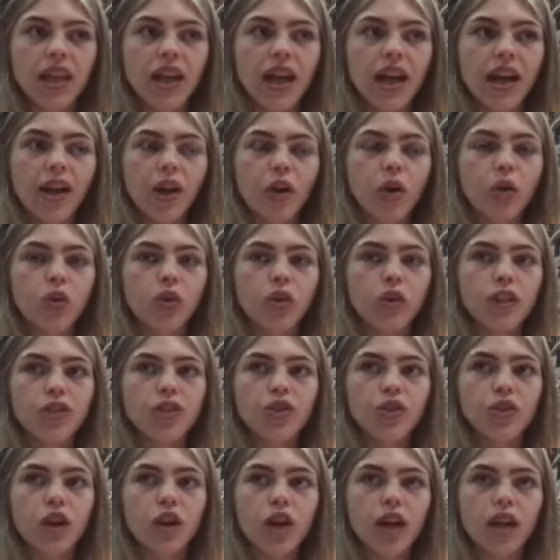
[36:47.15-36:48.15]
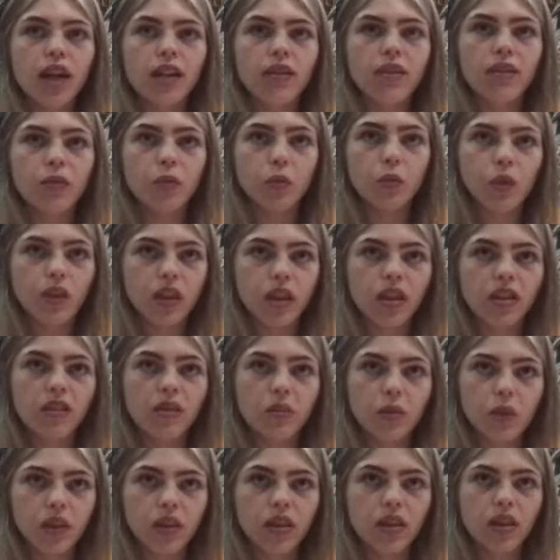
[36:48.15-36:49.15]
And I always try and with
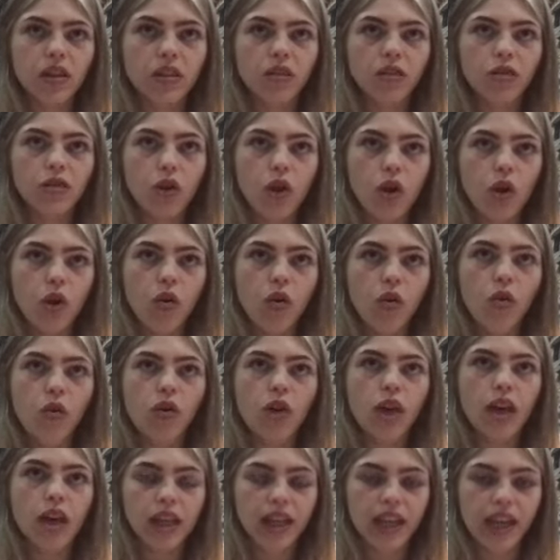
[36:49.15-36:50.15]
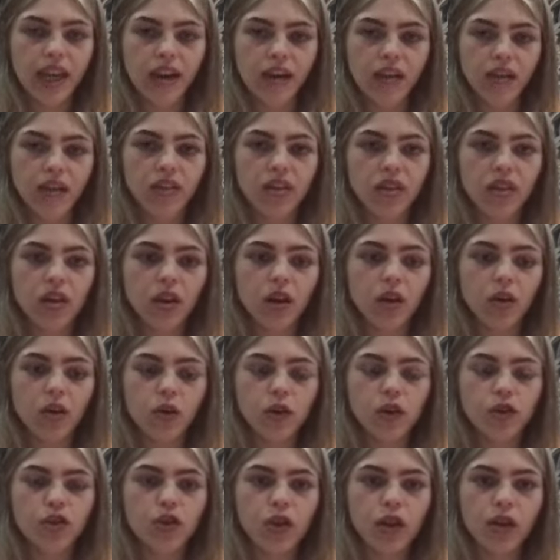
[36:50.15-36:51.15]
a role and a character, I
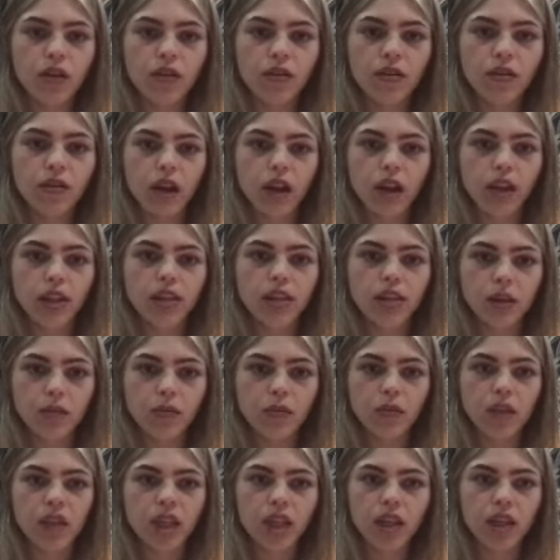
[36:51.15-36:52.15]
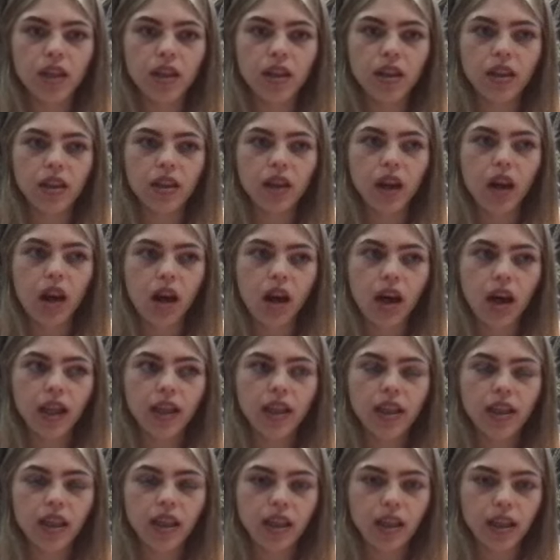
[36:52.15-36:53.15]
always try and find something that I
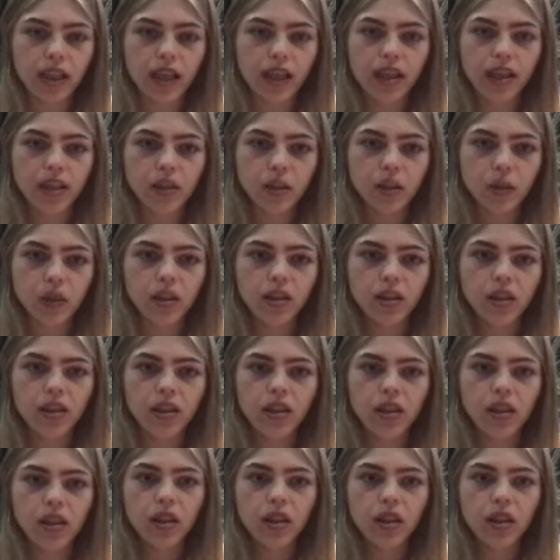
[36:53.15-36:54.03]
can connect with